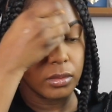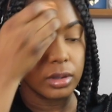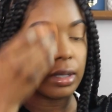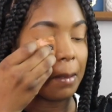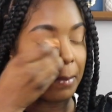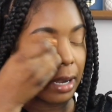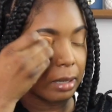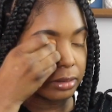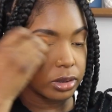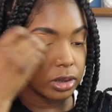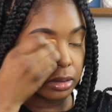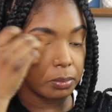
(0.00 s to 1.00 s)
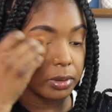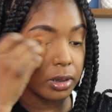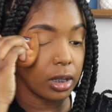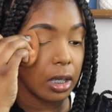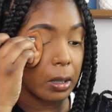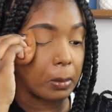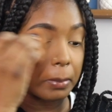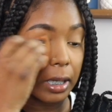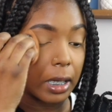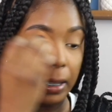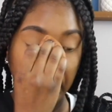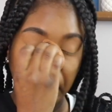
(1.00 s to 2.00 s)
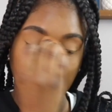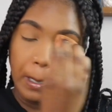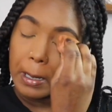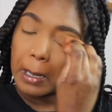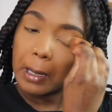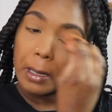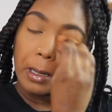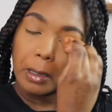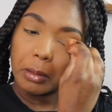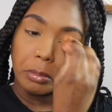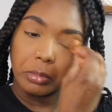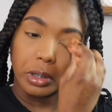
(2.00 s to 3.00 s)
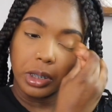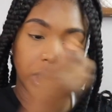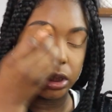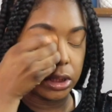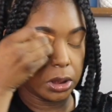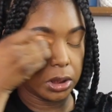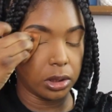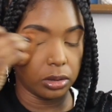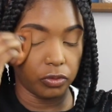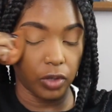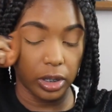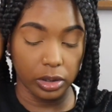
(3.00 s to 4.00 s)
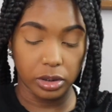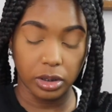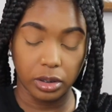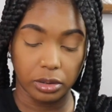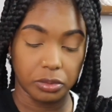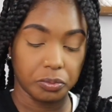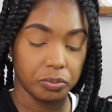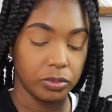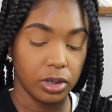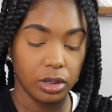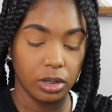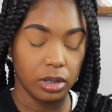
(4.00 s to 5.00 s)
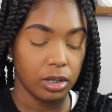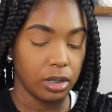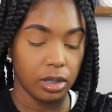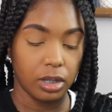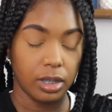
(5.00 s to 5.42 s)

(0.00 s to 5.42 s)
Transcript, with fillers: I probably should have put on my blush first, huh?